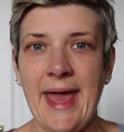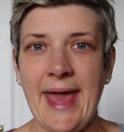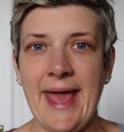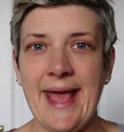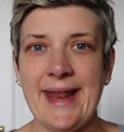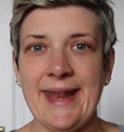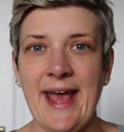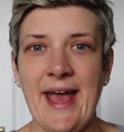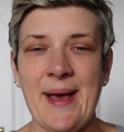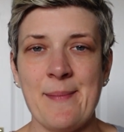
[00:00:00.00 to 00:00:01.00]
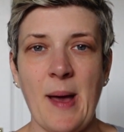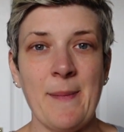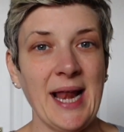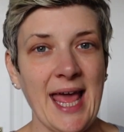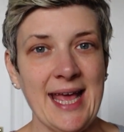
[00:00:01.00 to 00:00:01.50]
in a
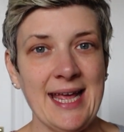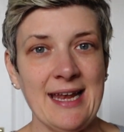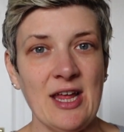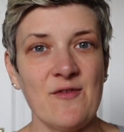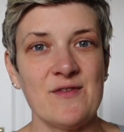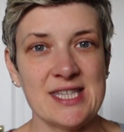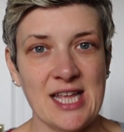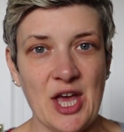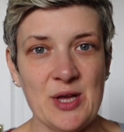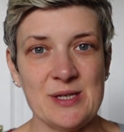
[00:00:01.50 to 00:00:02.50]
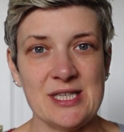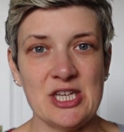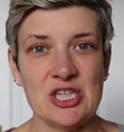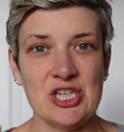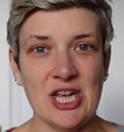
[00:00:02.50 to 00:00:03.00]
plain viscose
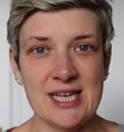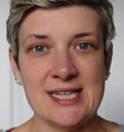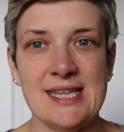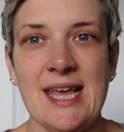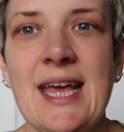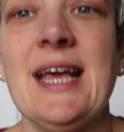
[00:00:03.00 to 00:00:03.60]
jersey.